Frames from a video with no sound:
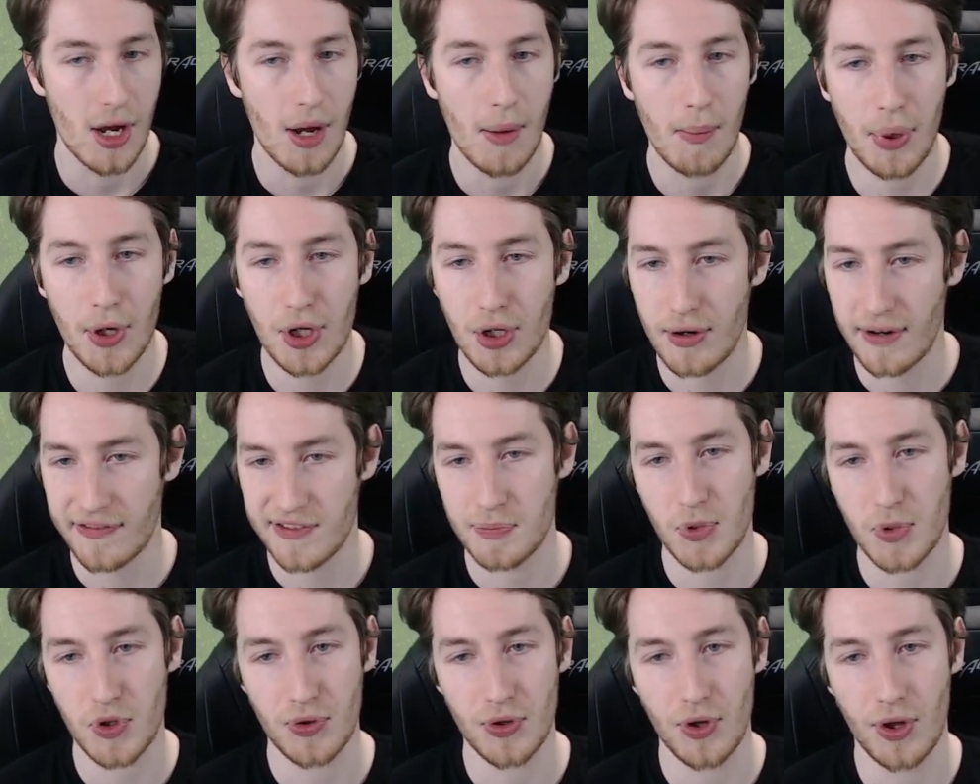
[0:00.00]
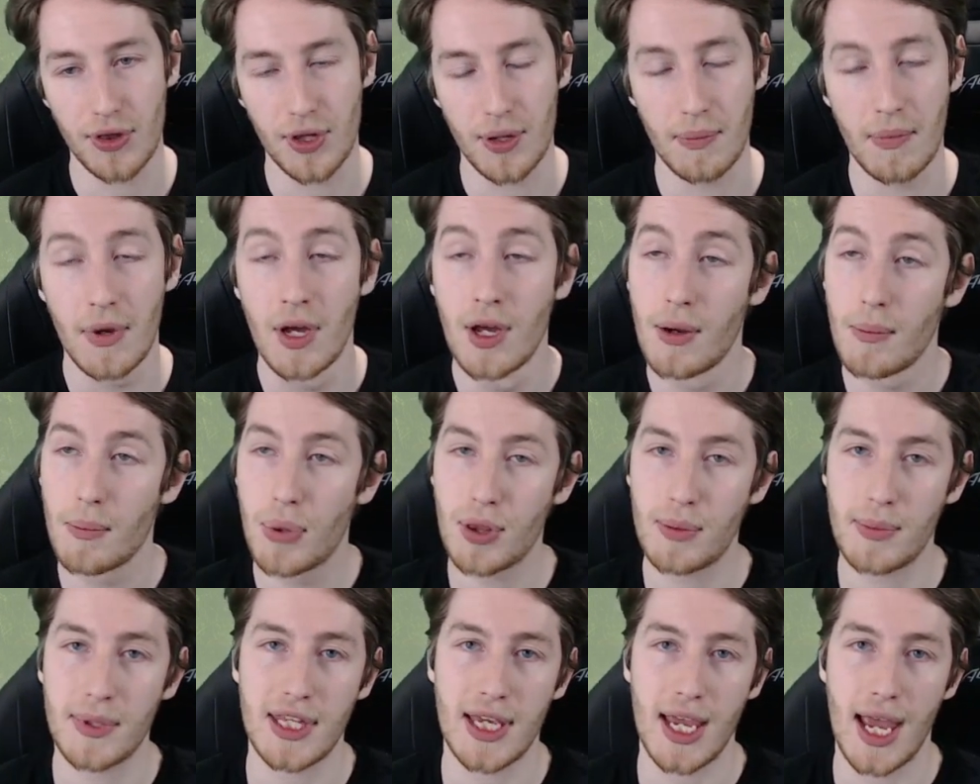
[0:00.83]
Put a Gryff's Boon on them, put
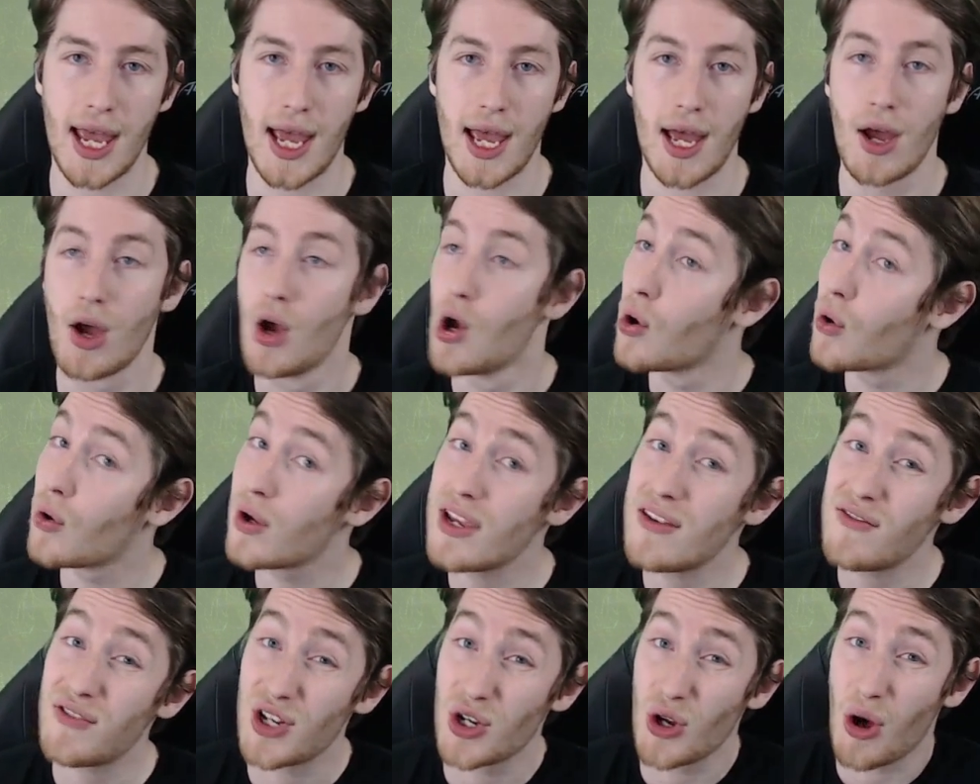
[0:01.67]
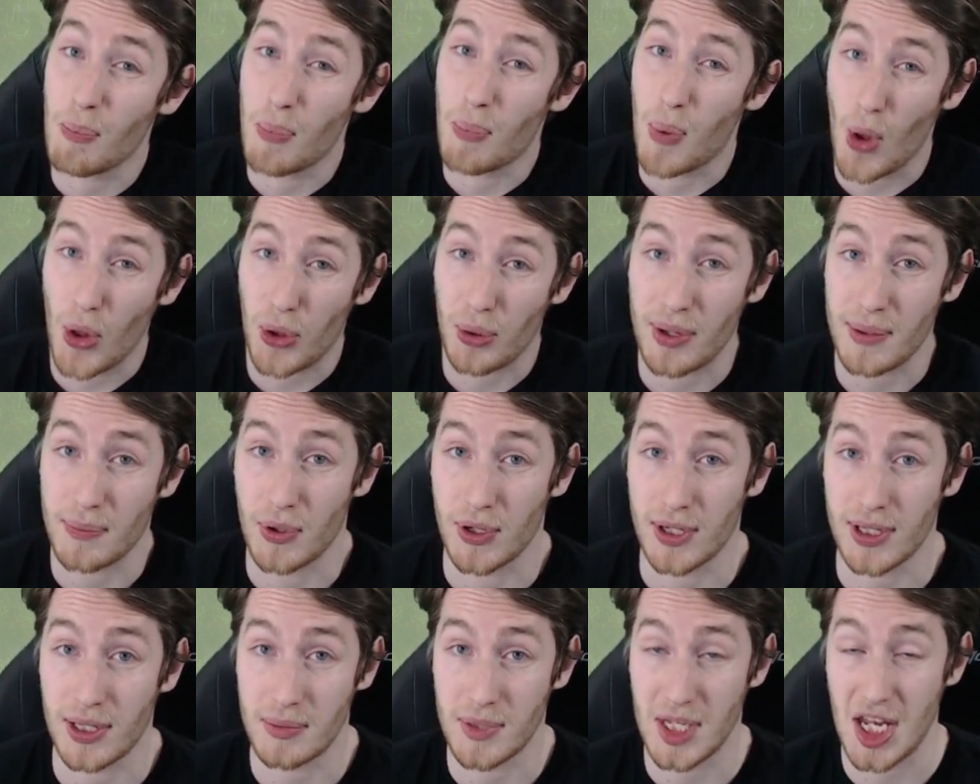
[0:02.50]
them in the air, or even not bothering
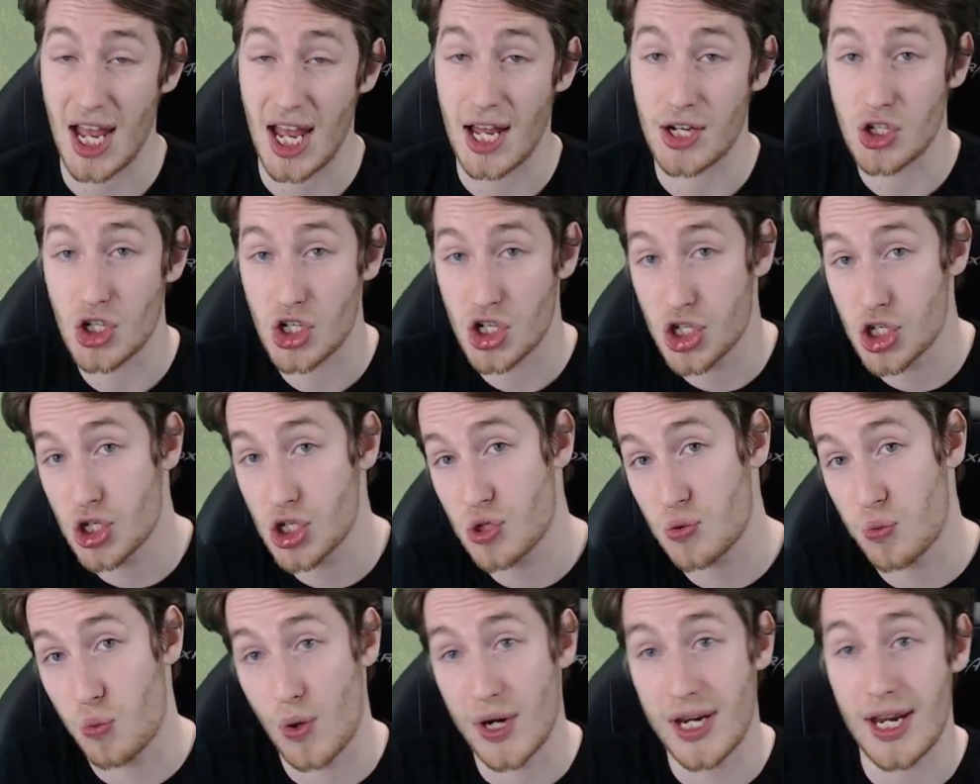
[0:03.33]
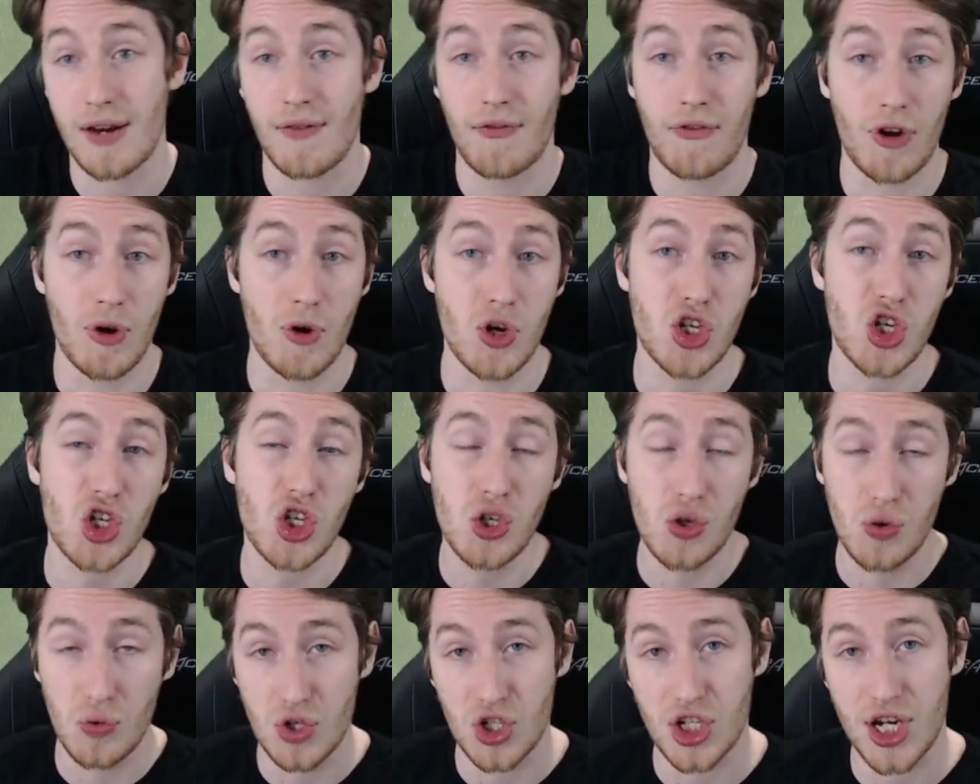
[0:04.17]
putting them in the air, just swinging for
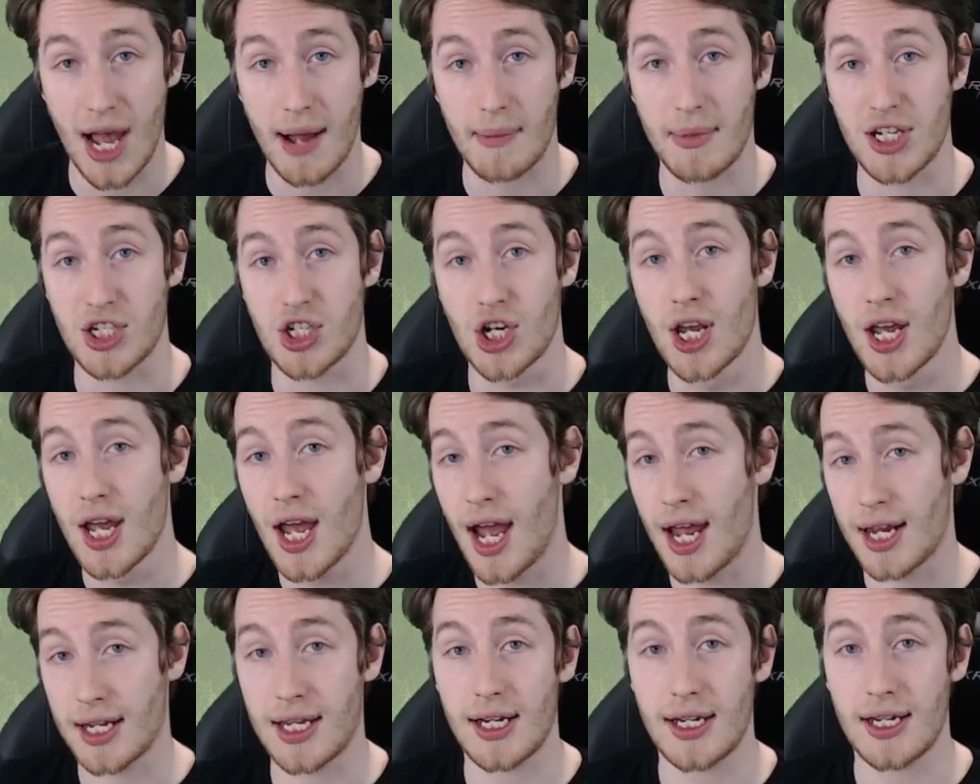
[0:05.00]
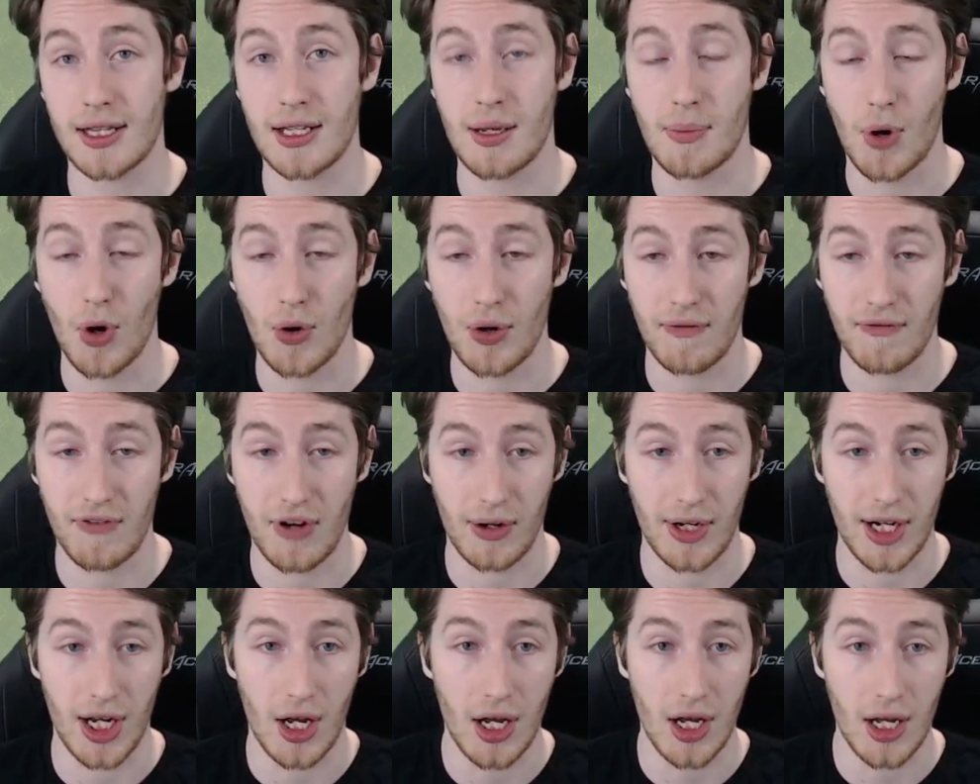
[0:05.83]
huge damage and killing the opponent
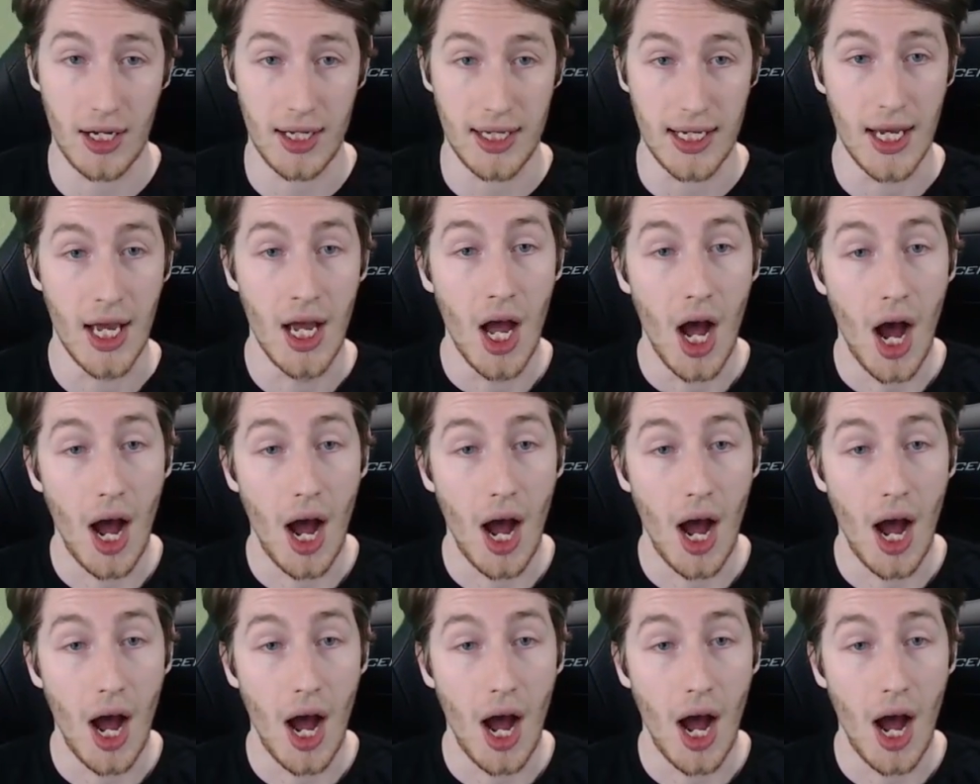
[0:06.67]
very early.